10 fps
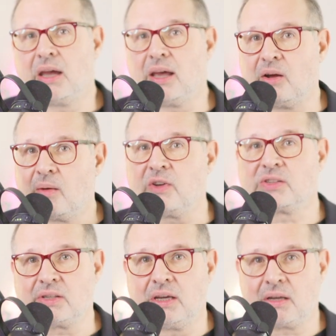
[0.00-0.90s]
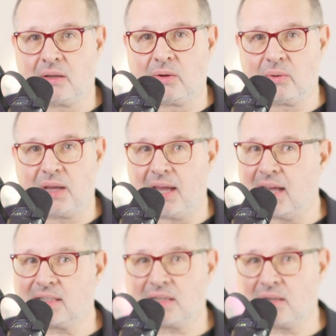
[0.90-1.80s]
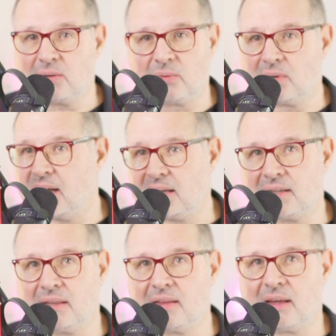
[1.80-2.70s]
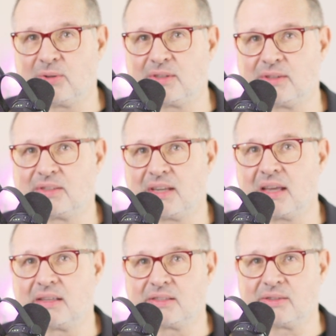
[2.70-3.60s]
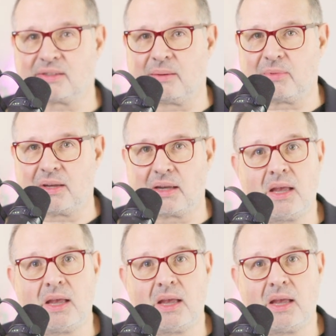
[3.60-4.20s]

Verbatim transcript: And obviously it can only execute like ten thousand a second or something.